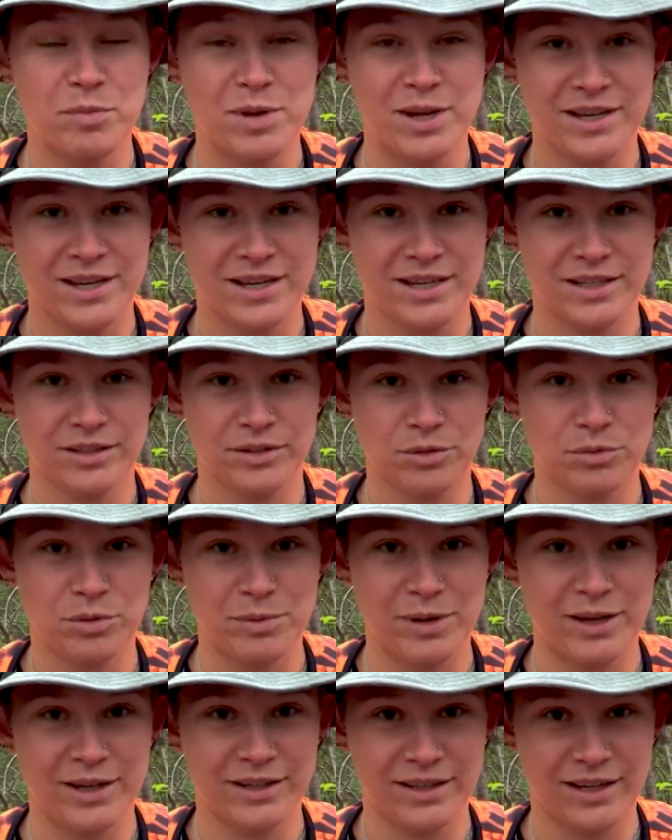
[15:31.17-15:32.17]
We've been
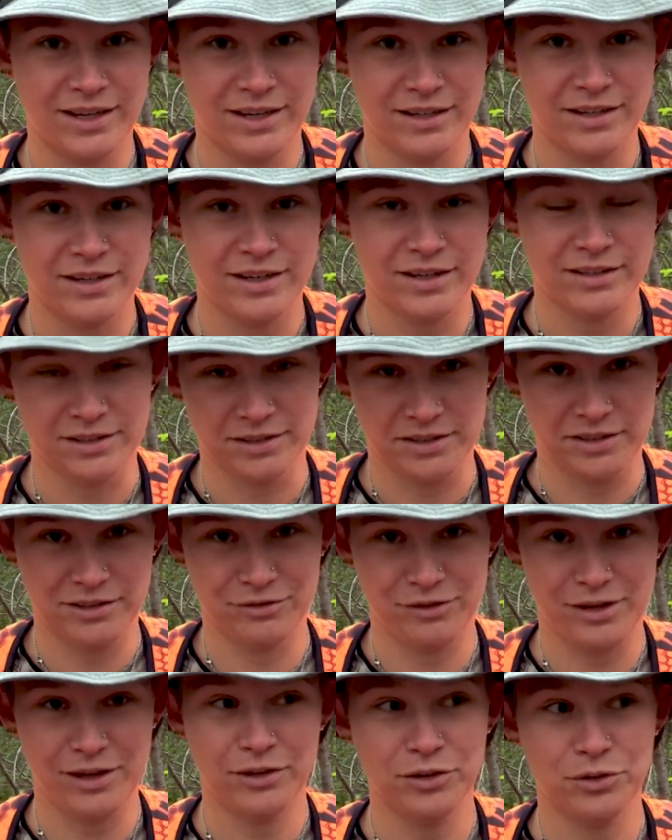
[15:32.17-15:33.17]
in Quebec, Canada,
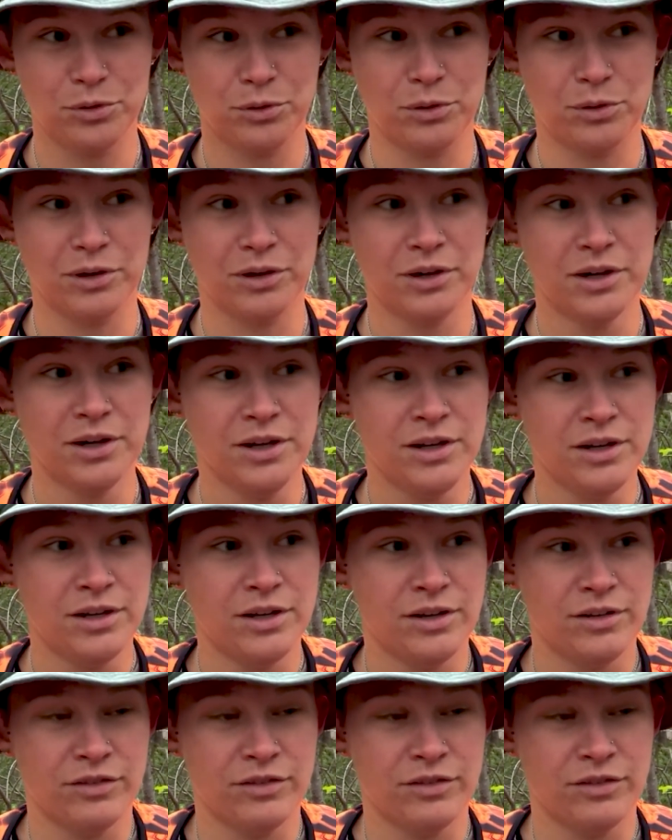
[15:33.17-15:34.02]
near Val-d'Or